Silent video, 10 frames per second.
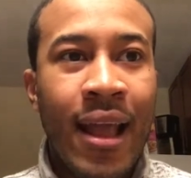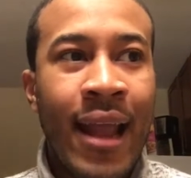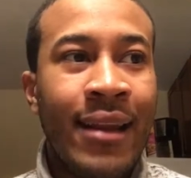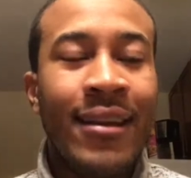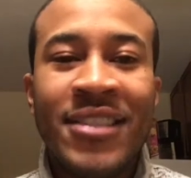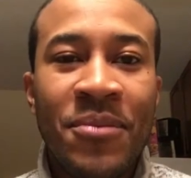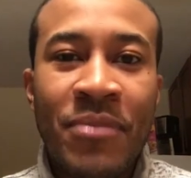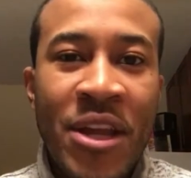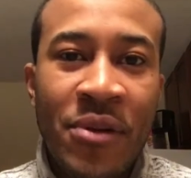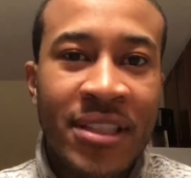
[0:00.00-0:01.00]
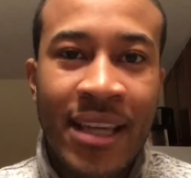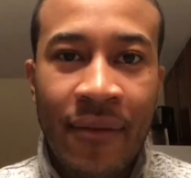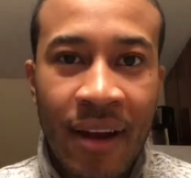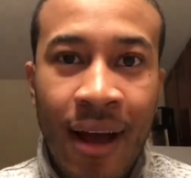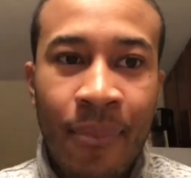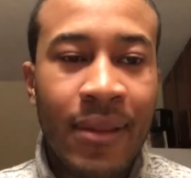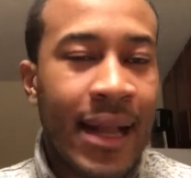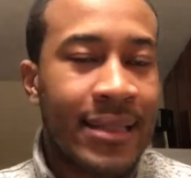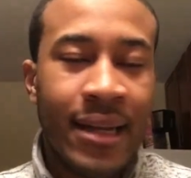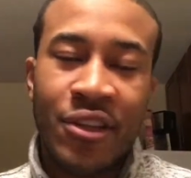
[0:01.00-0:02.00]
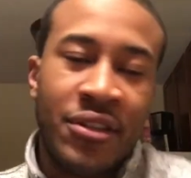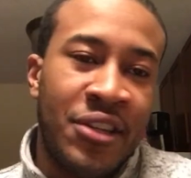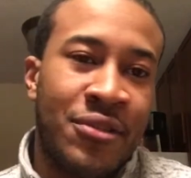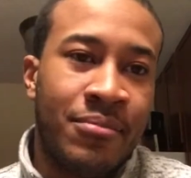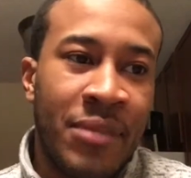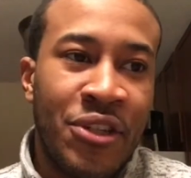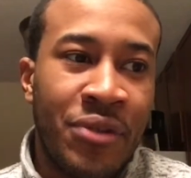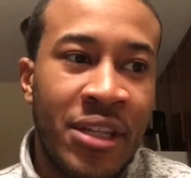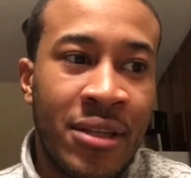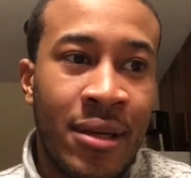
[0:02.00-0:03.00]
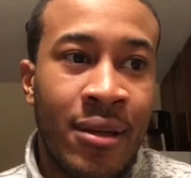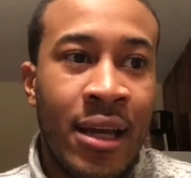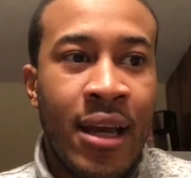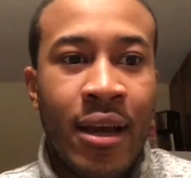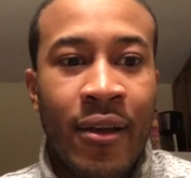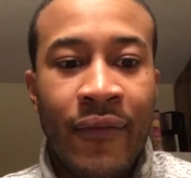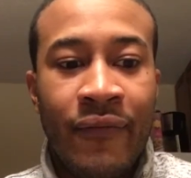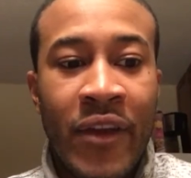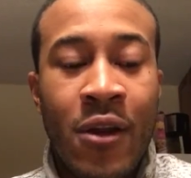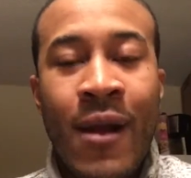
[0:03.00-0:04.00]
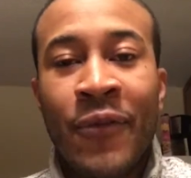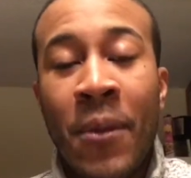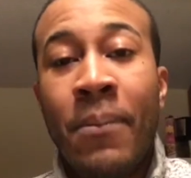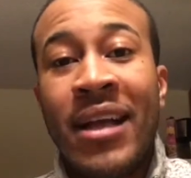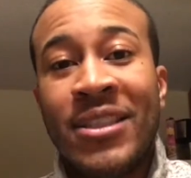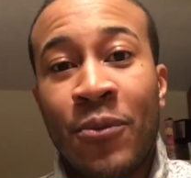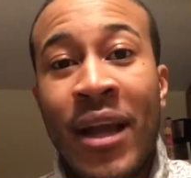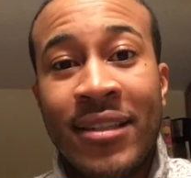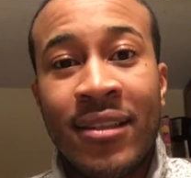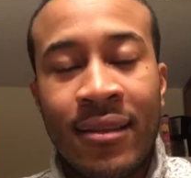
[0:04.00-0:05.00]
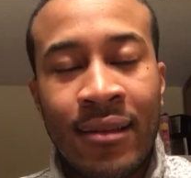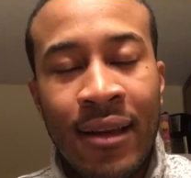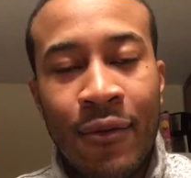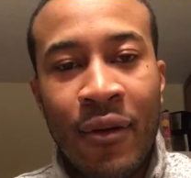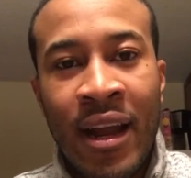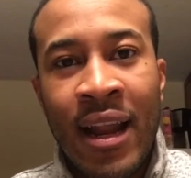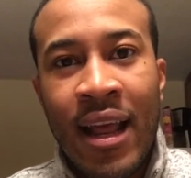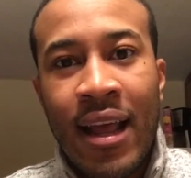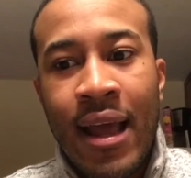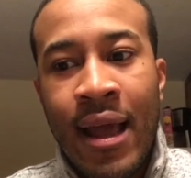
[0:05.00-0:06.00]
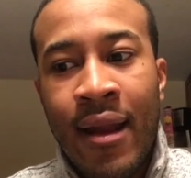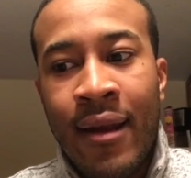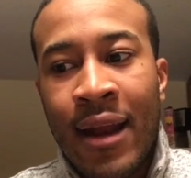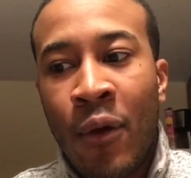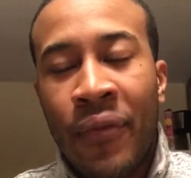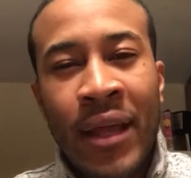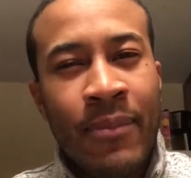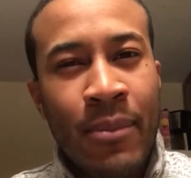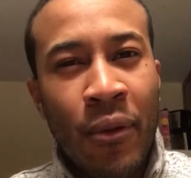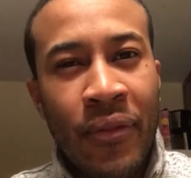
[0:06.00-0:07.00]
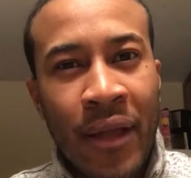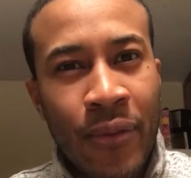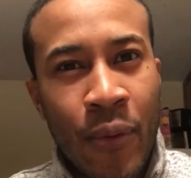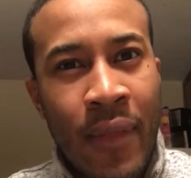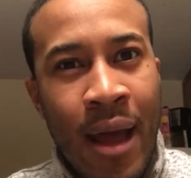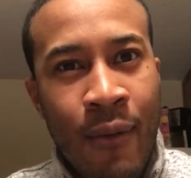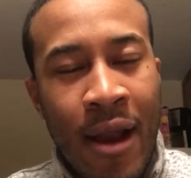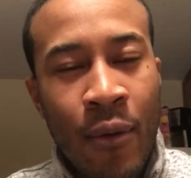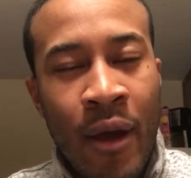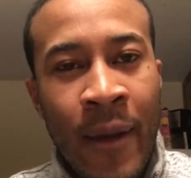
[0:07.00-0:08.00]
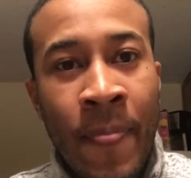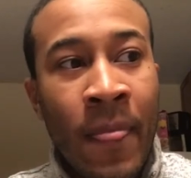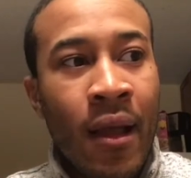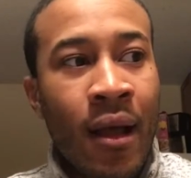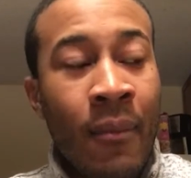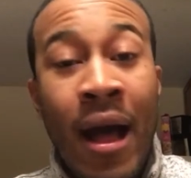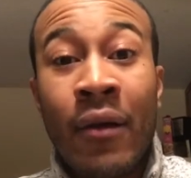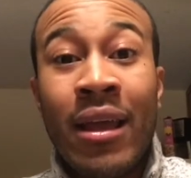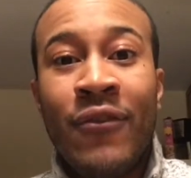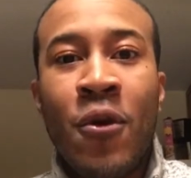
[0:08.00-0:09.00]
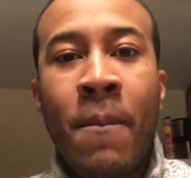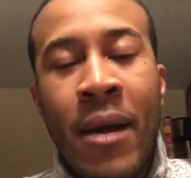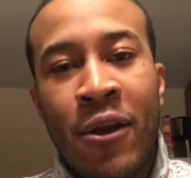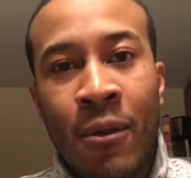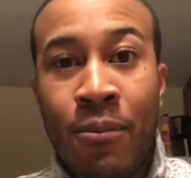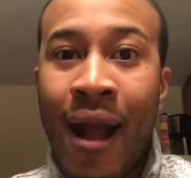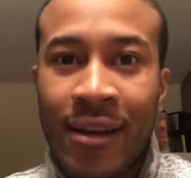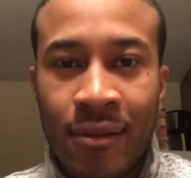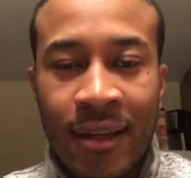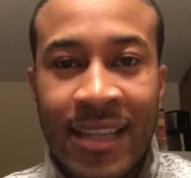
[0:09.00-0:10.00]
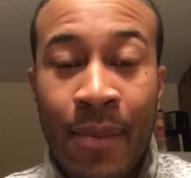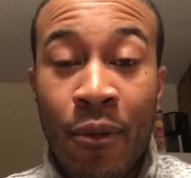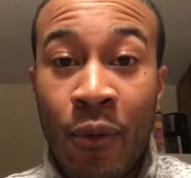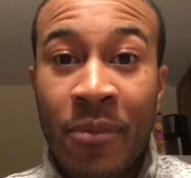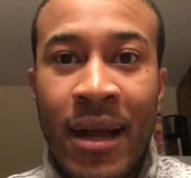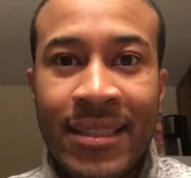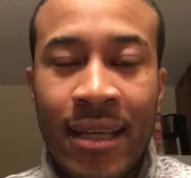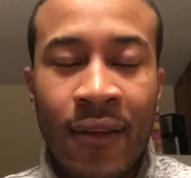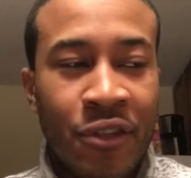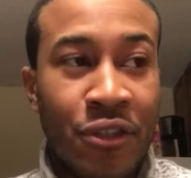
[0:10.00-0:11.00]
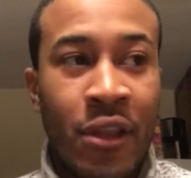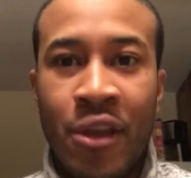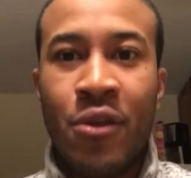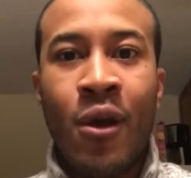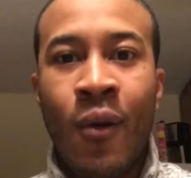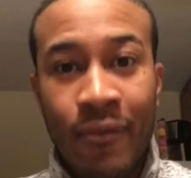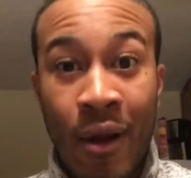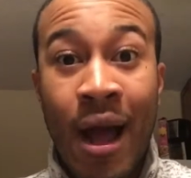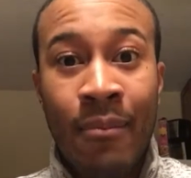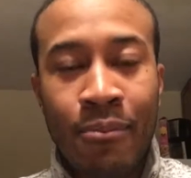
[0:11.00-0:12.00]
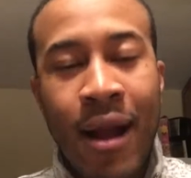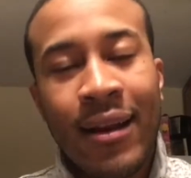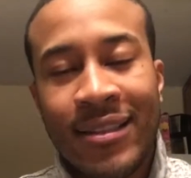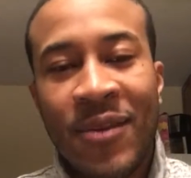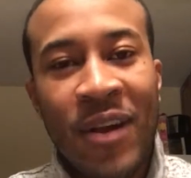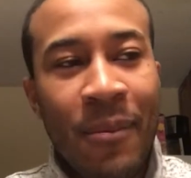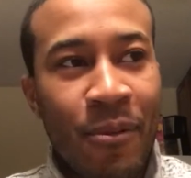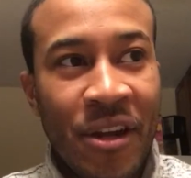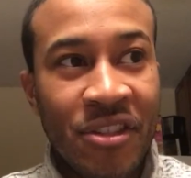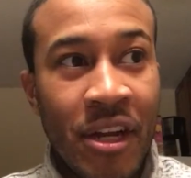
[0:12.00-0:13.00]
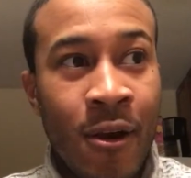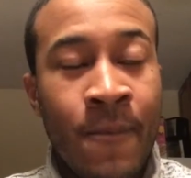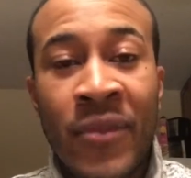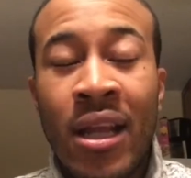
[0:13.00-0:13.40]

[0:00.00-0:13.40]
And it doesn't mean you need to give it up. Like I said, it just means you need to figure out the best way to deliver it. And I don't think people think through that right away. I'll give you a better practical example with myself, just so that you know, I'm practicing what I preach here.